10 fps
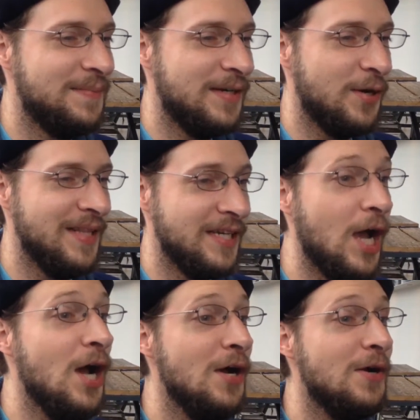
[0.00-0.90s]
by going like,
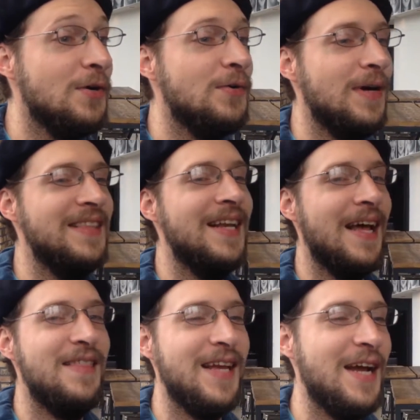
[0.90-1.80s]
"Oh," and then
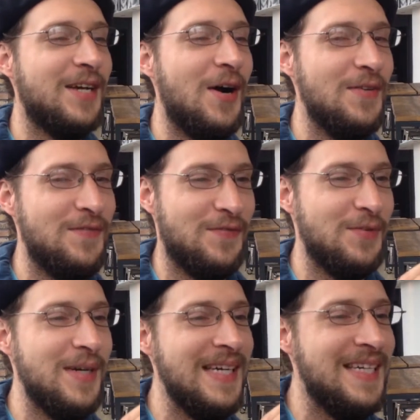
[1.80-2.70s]
I think I called
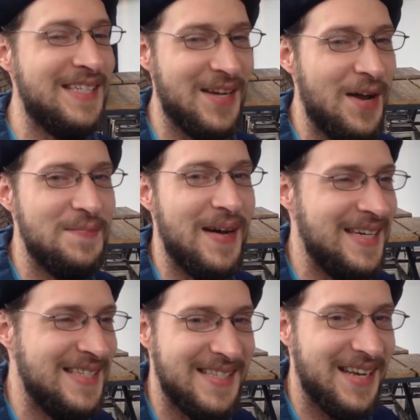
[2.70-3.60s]
freeze on
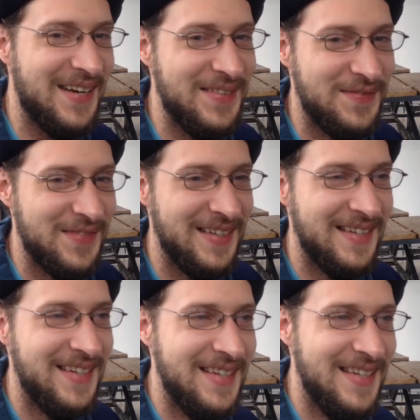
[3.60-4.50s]
myself
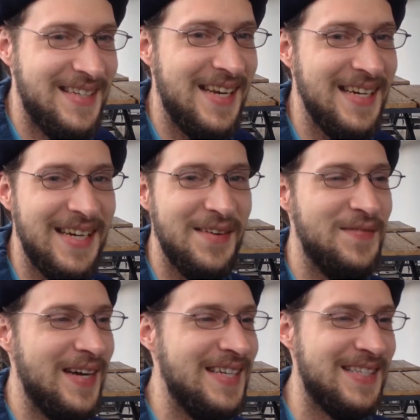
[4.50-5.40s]
to
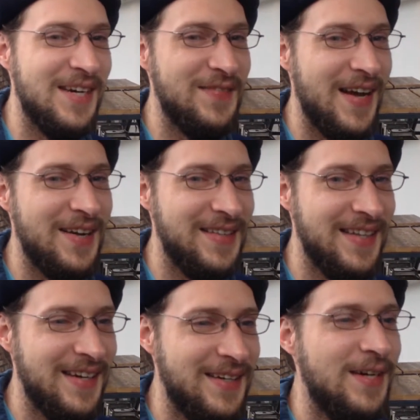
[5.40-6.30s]
get myself out of
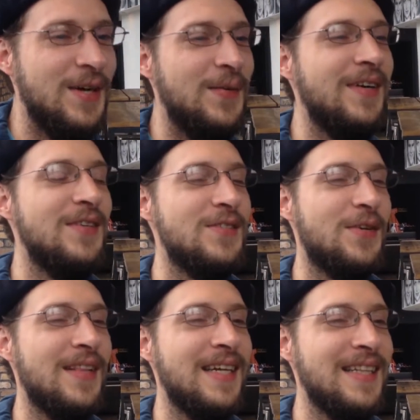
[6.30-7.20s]
there, where I was
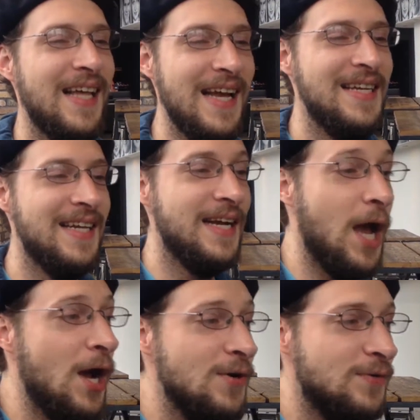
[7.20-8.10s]
sort of like landing,
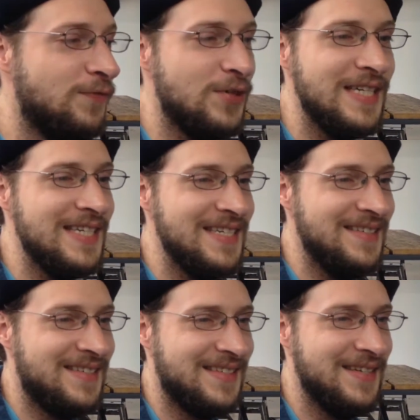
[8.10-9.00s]
"Oh,
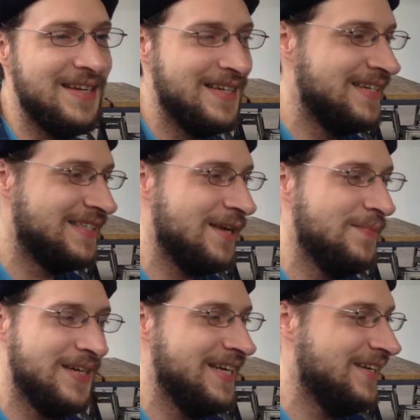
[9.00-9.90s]
freeze!"
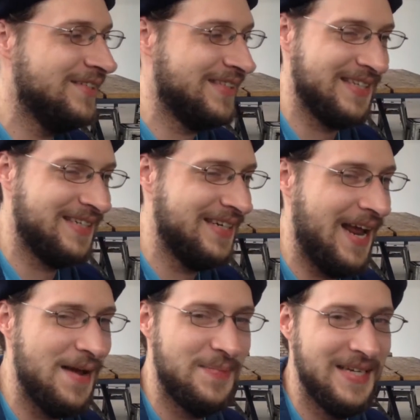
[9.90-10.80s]
Someone else
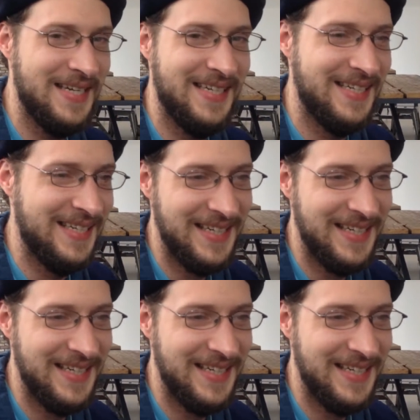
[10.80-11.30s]
tap in.